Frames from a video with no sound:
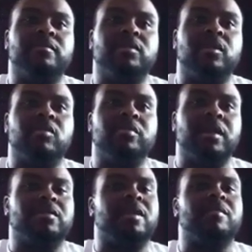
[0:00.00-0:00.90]
Told me,
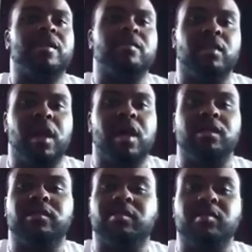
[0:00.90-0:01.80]
I was like, man, you
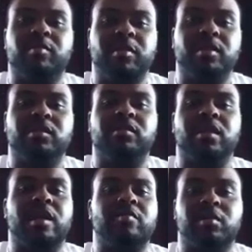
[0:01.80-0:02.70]
lying. Send me a picture.
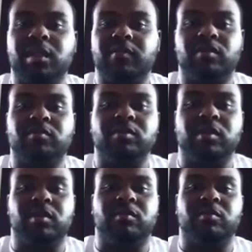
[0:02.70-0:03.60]
I didn't believe
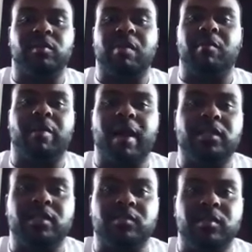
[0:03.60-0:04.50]
him. I'm a
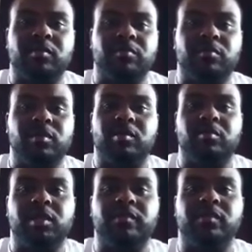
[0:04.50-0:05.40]
Pisces. We don't
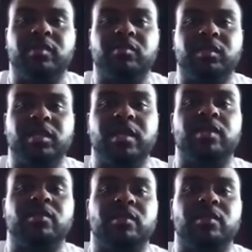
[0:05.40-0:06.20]
believe it till we see it.